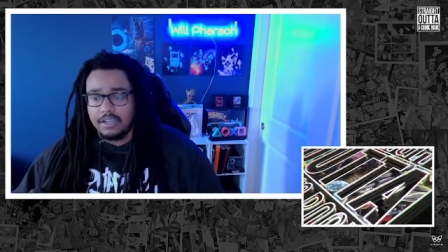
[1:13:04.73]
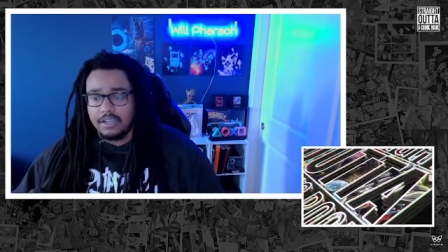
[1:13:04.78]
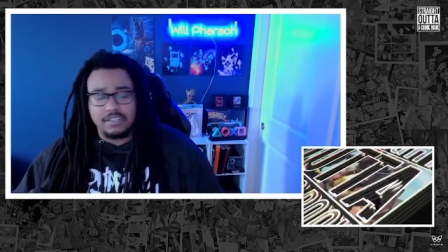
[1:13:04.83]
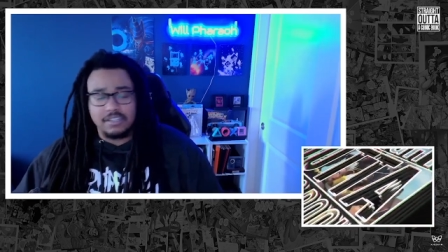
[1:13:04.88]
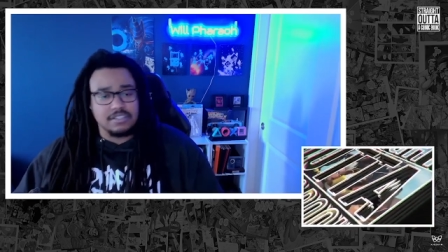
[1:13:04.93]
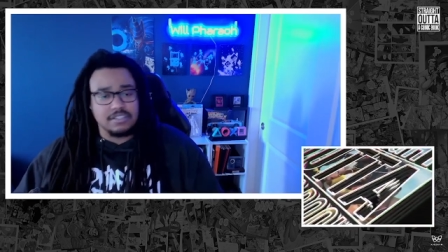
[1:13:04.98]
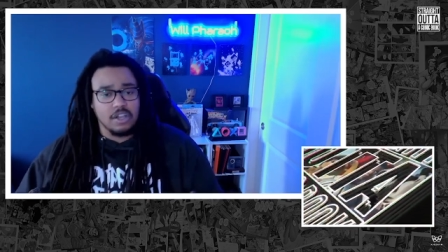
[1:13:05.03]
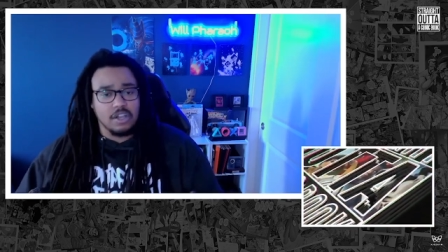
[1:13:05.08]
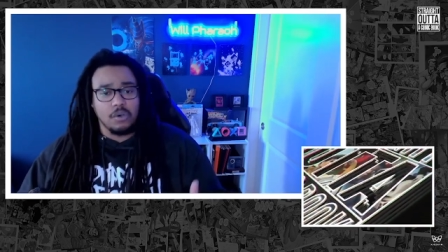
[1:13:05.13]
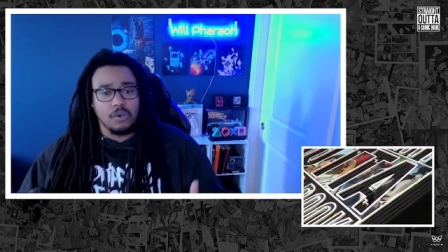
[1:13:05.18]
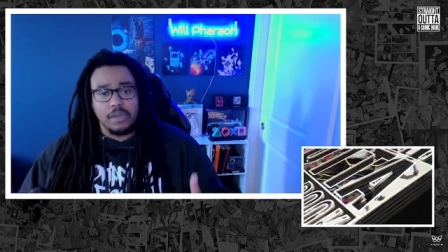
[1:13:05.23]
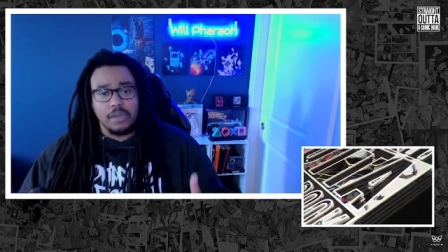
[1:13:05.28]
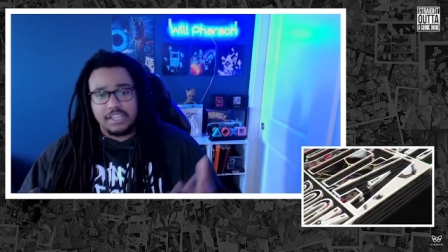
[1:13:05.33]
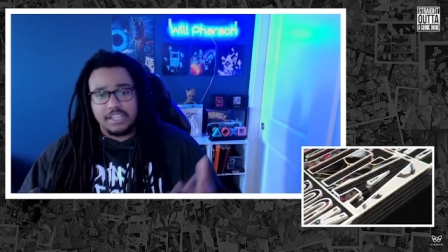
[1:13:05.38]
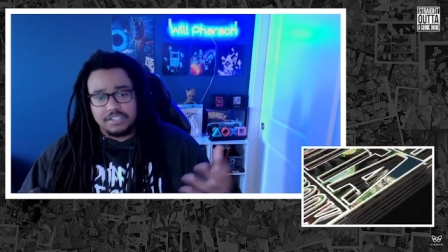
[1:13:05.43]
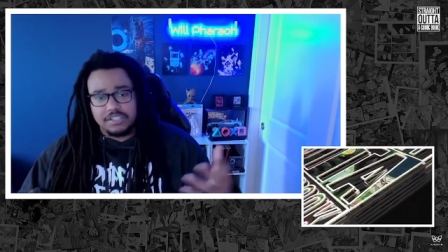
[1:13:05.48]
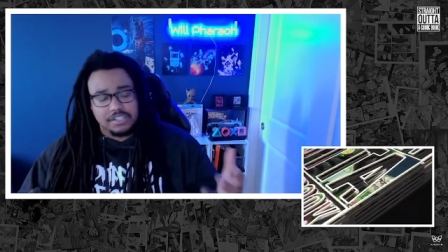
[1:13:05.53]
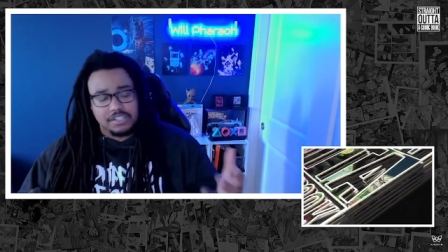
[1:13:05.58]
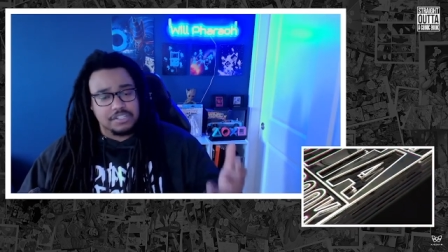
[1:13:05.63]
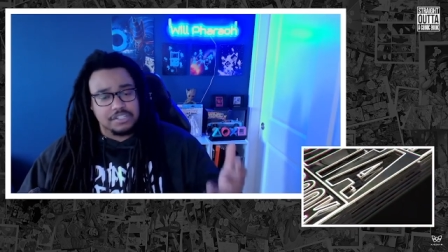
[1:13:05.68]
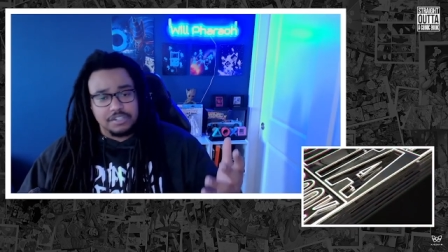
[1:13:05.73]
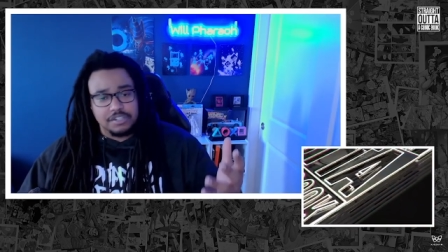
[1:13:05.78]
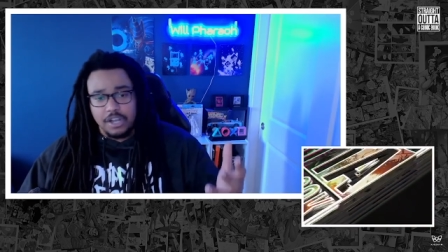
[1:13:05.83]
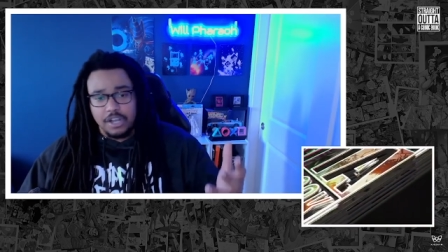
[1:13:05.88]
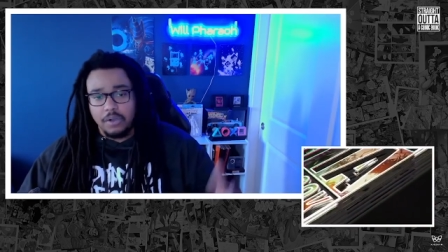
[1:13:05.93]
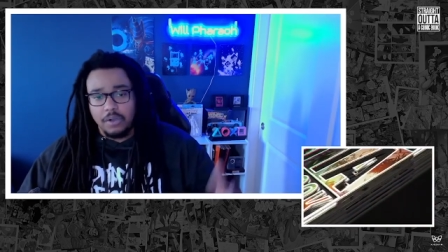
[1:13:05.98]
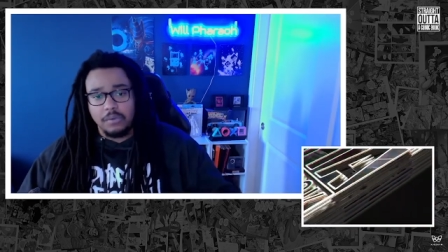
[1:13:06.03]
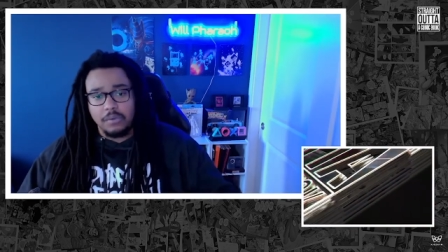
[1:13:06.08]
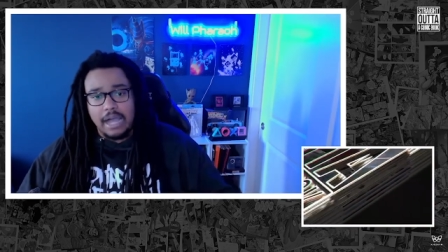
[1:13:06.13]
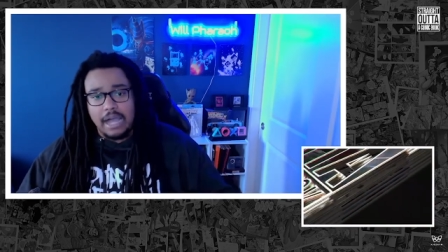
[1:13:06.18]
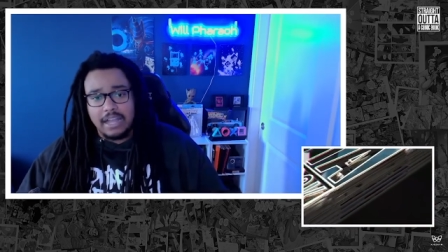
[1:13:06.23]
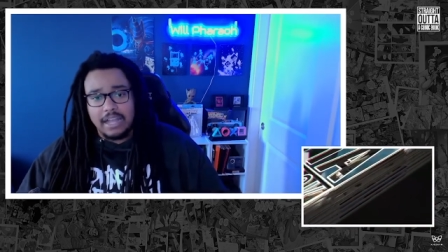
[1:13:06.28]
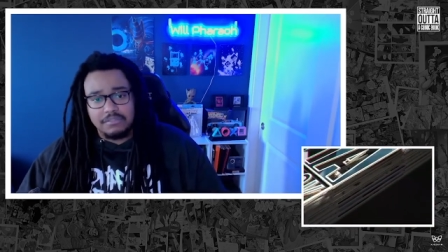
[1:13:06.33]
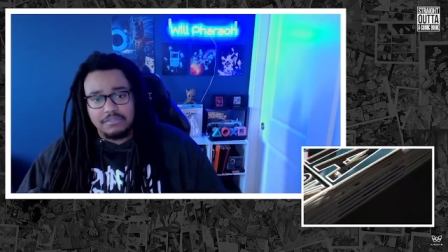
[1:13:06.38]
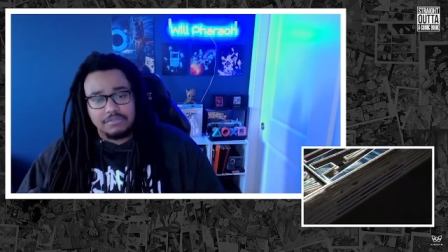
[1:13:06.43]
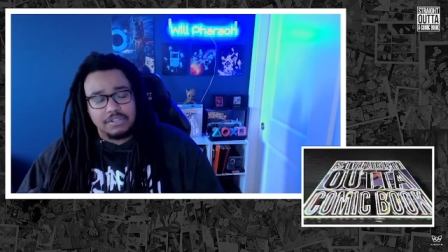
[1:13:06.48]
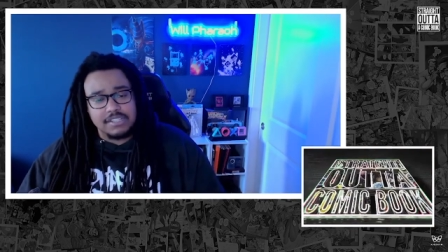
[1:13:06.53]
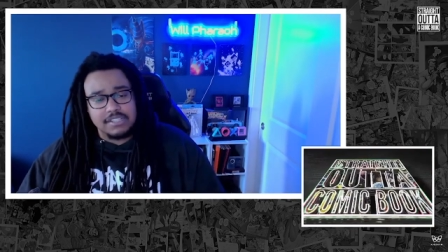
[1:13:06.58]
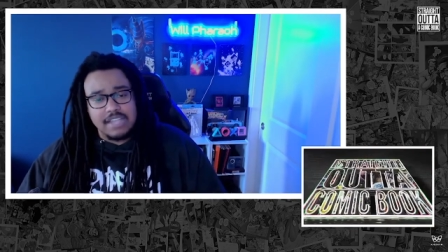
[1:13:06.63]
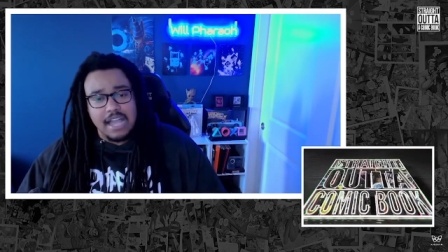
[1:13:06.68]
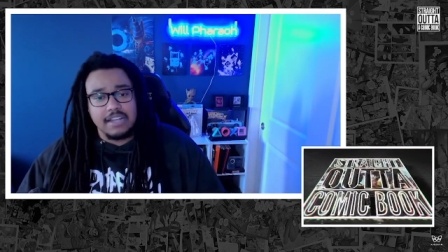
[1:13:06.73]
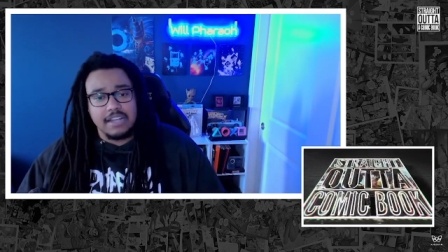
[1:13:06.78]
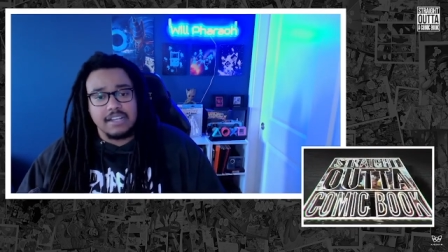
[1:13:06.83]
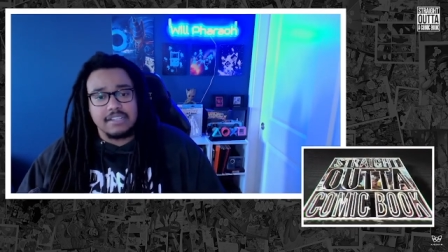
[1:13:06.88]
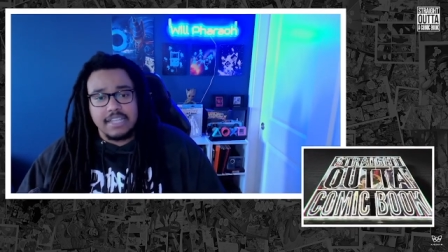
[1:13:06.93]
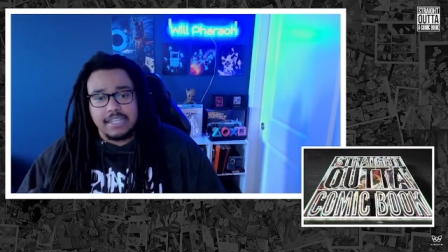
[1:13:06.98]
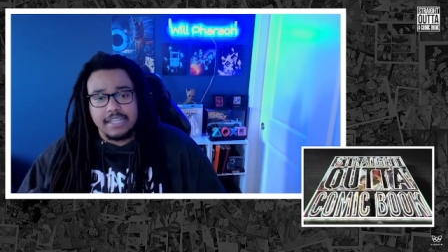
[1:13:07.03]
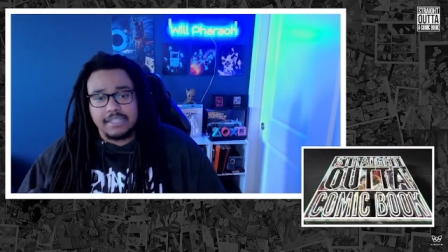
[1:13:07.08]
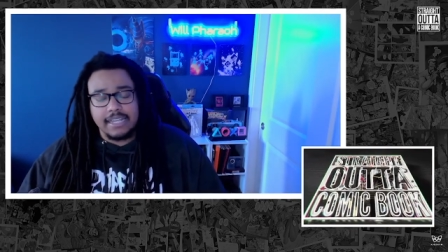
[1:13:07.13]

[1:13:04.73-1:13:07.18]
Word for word: So it's just, you know, I decided to take